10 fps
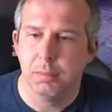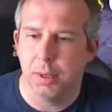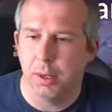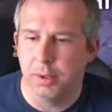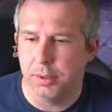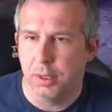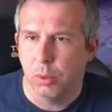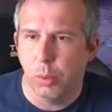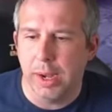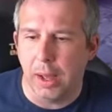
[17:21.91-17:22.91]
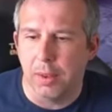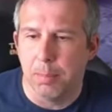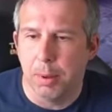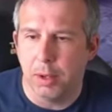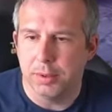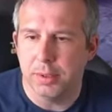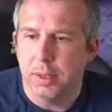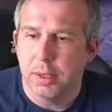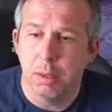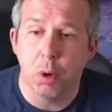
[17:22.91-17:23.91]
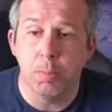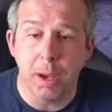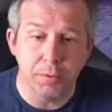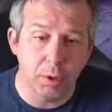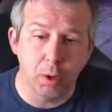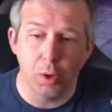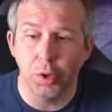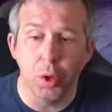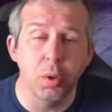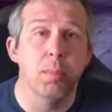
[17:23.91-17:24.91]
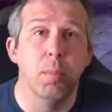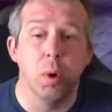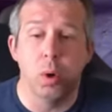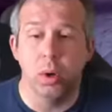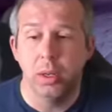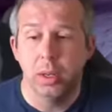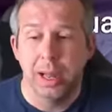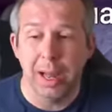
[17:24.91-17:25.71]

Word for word: because when you get on the boss, the more buffs you've got on you, the more